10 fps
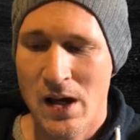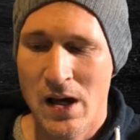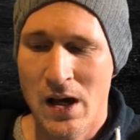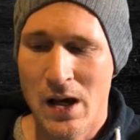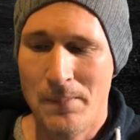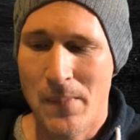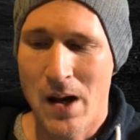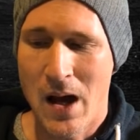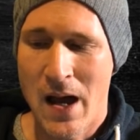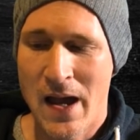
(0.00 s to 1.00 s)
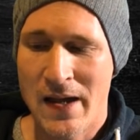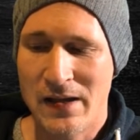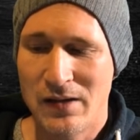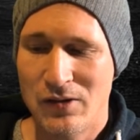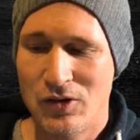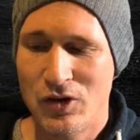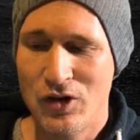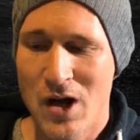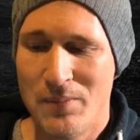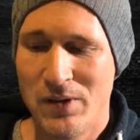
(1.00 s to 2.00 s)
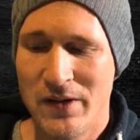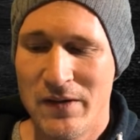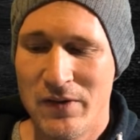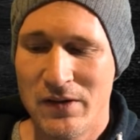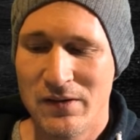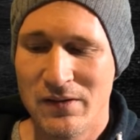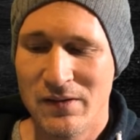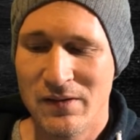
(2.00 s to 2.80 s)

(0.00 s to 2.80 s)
Um, I could not believe it.